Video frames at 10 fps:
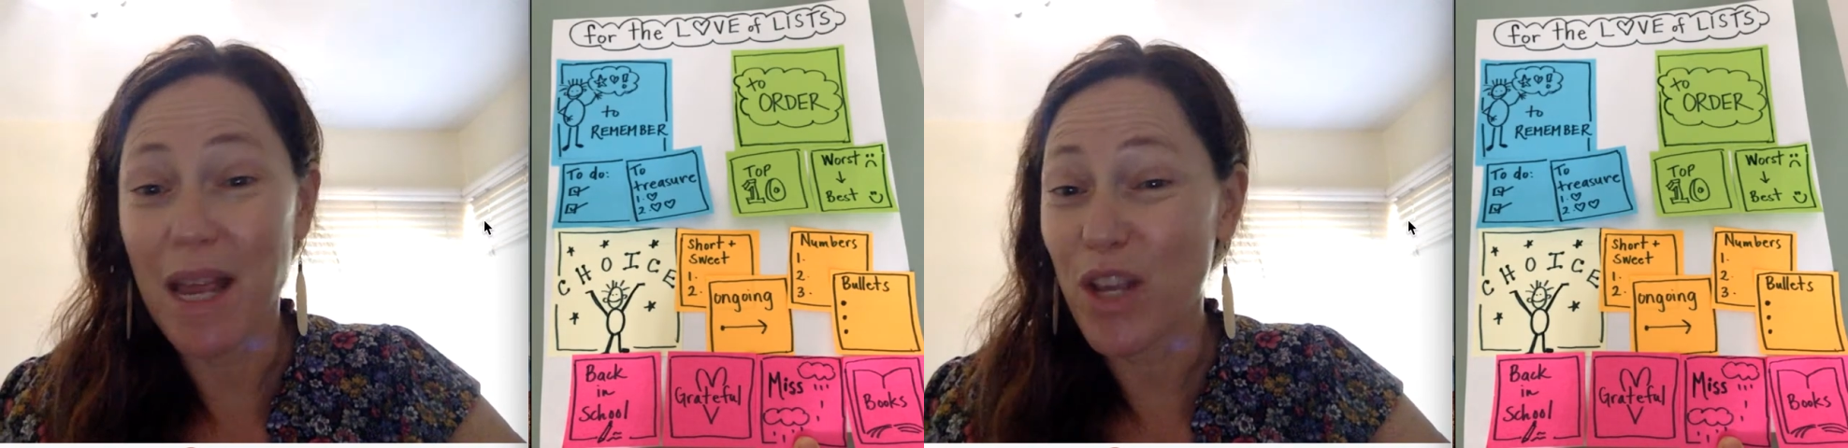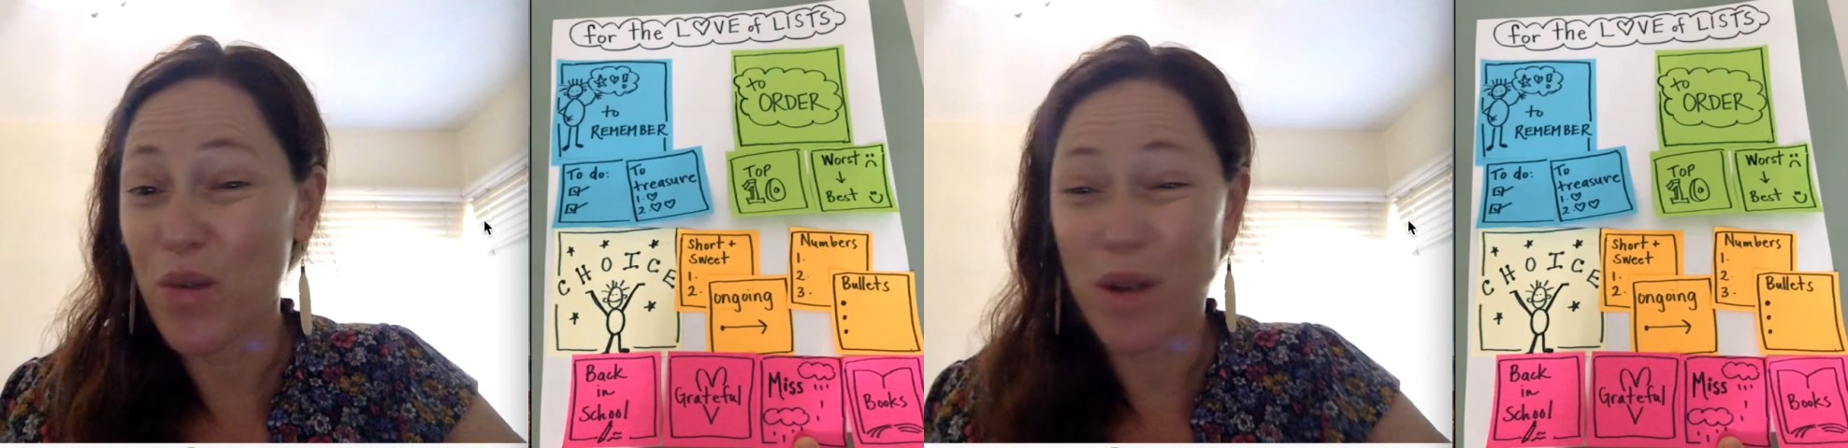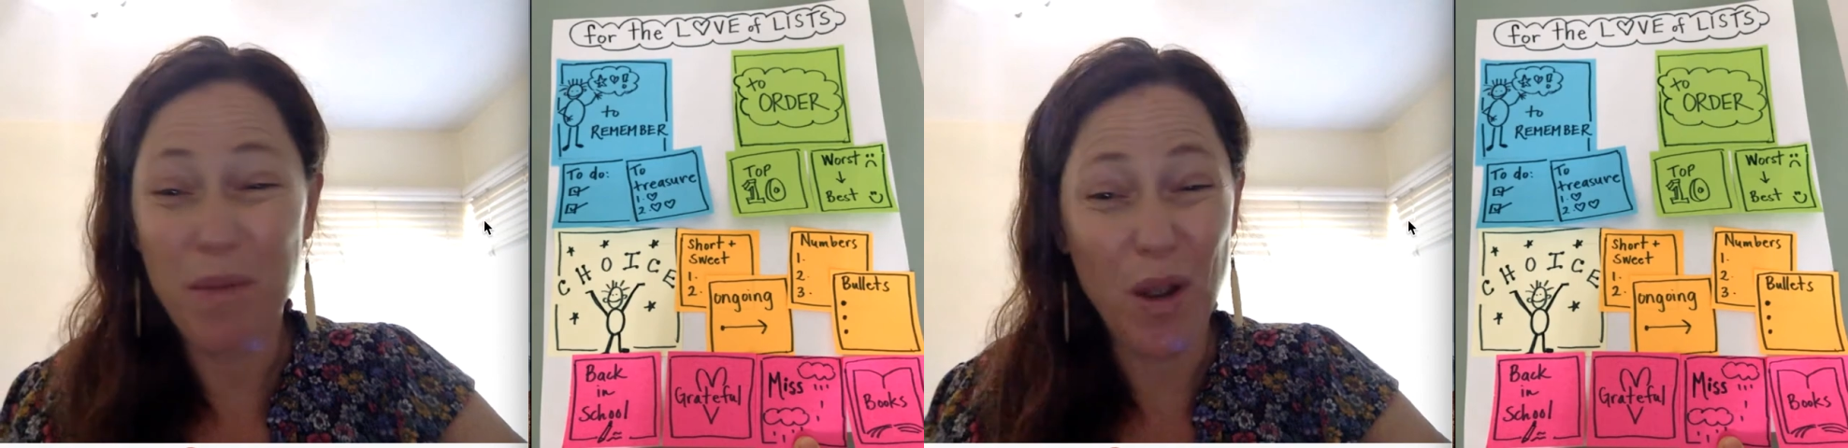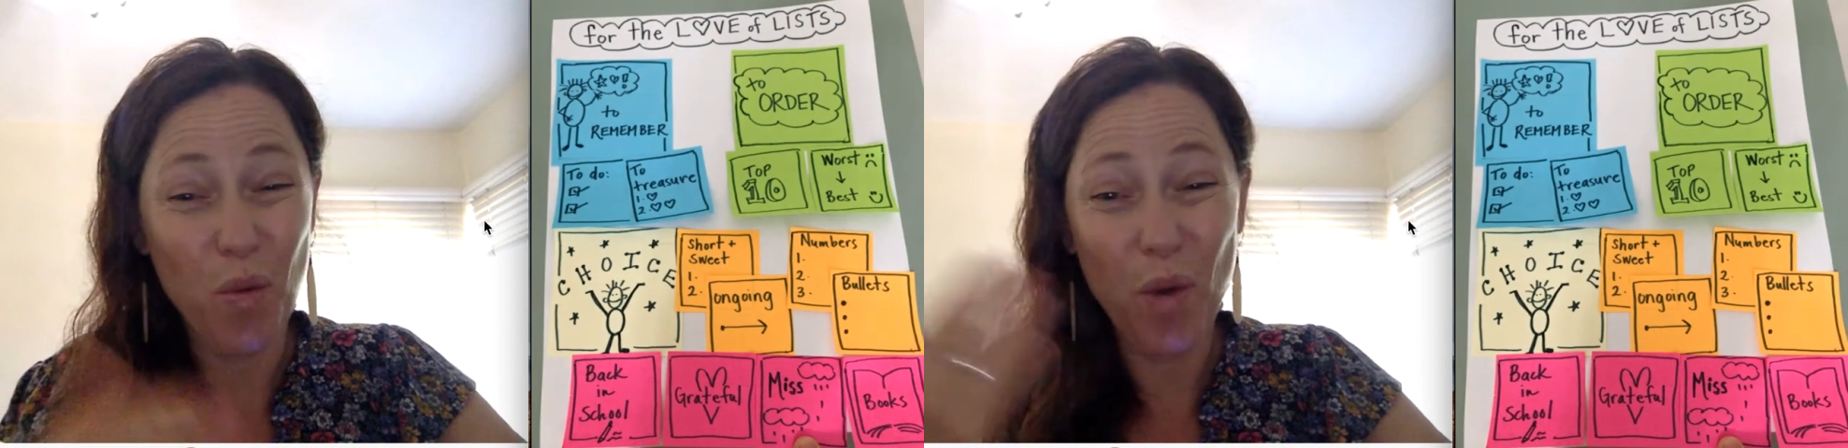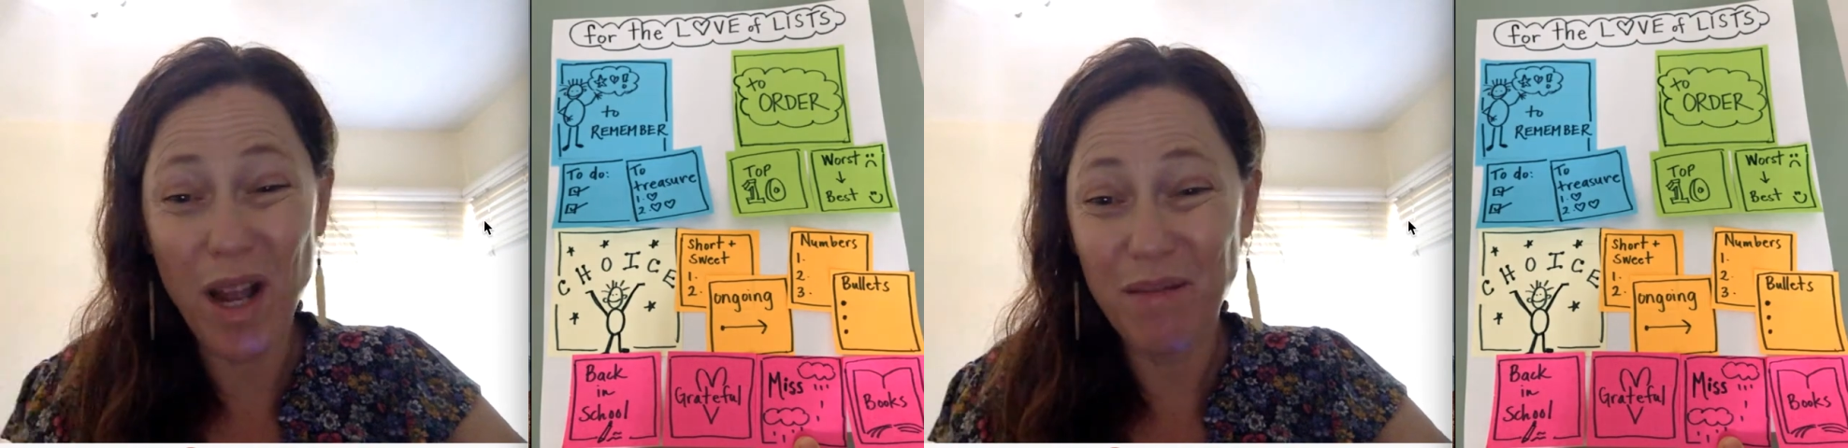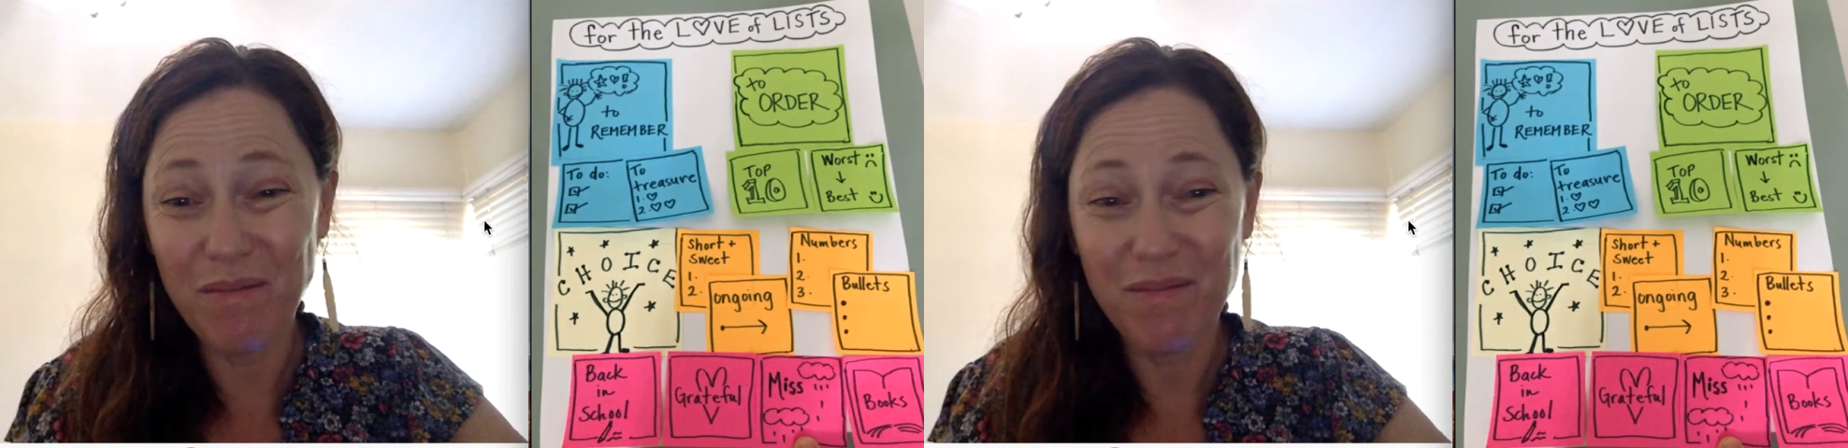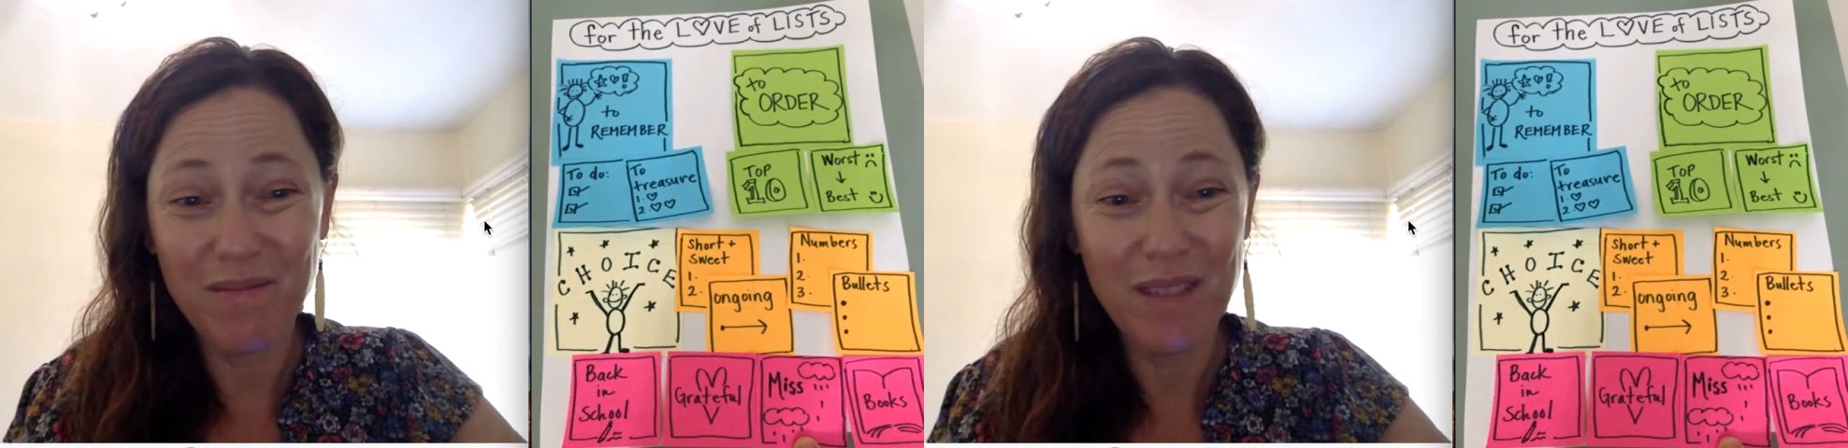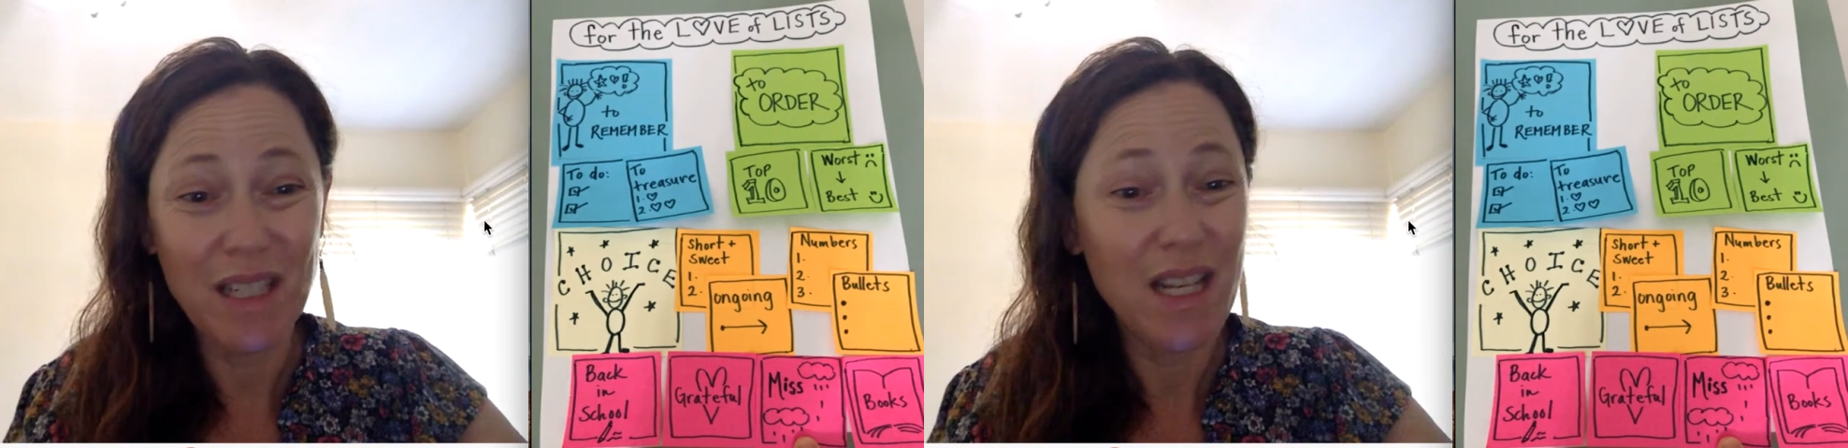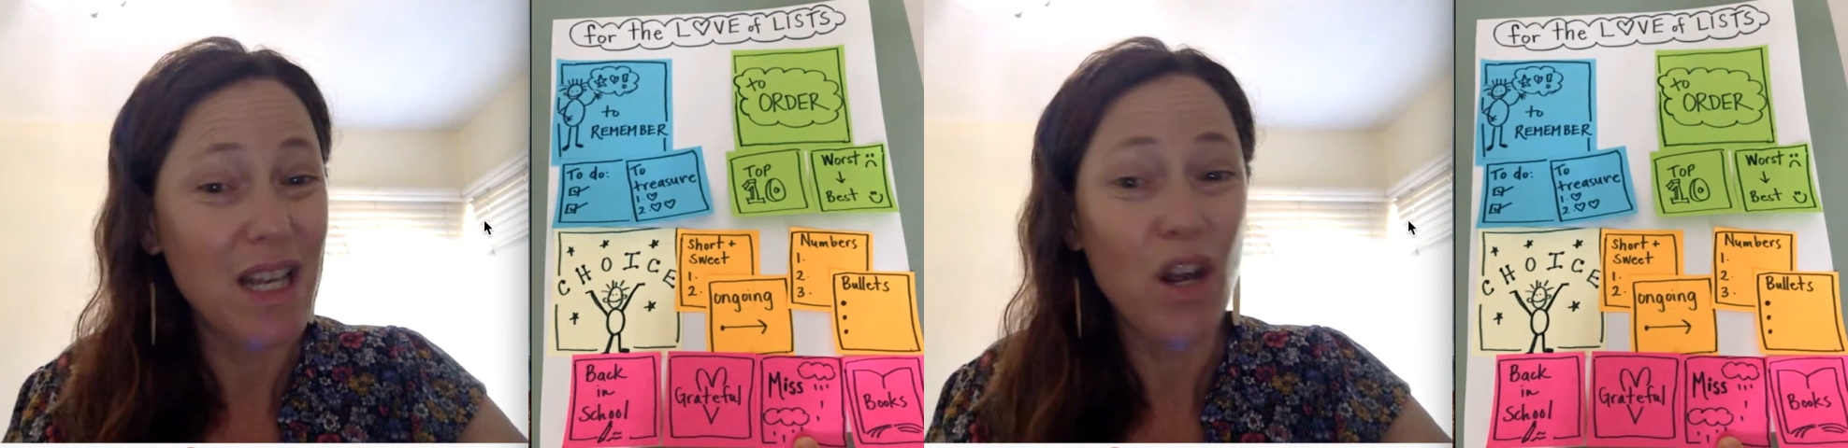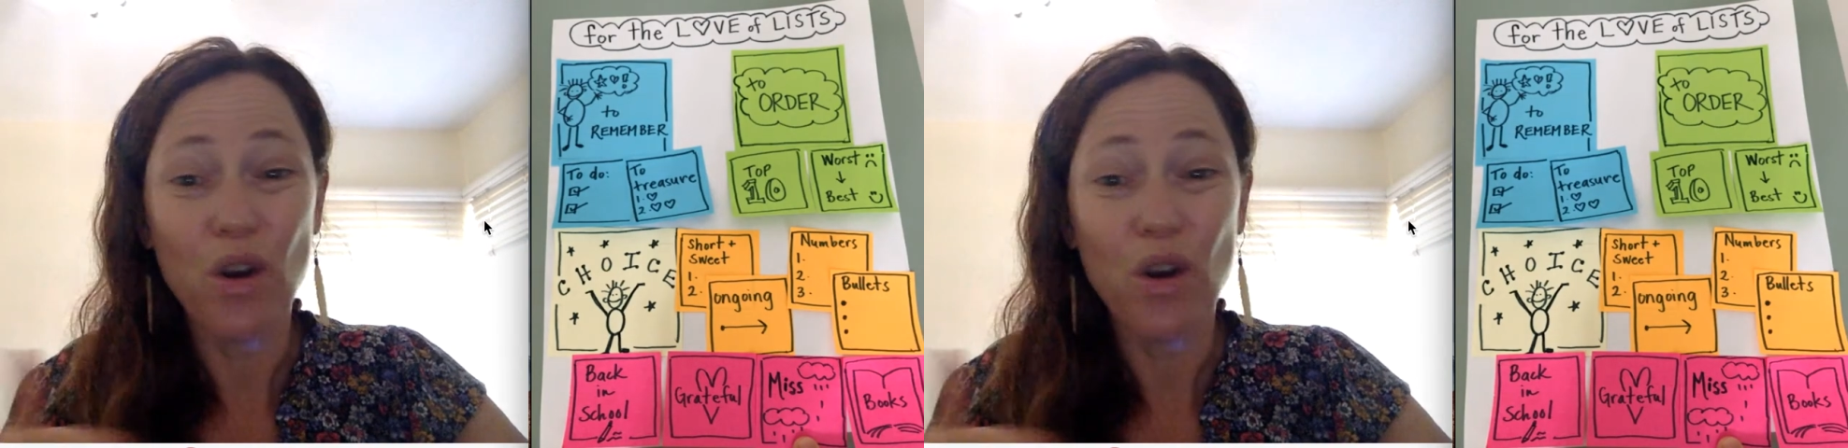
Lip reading: You can make one or